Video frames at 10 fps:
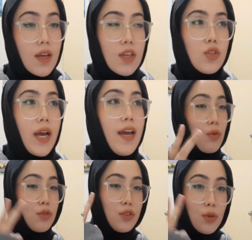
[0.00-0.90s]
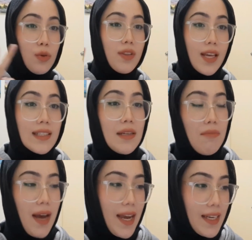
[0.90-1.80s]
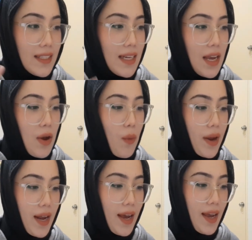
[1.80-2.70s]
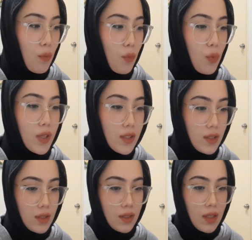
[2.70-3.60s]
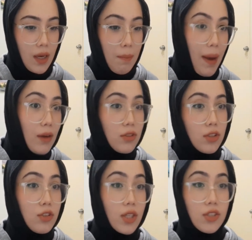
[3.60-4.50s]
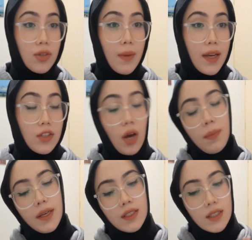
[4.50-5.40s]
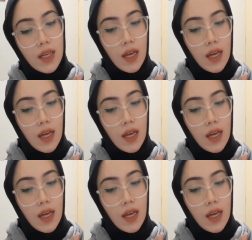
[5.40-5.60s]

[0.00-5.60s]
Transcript: So I had those two things in mind when I was about to structure my topics.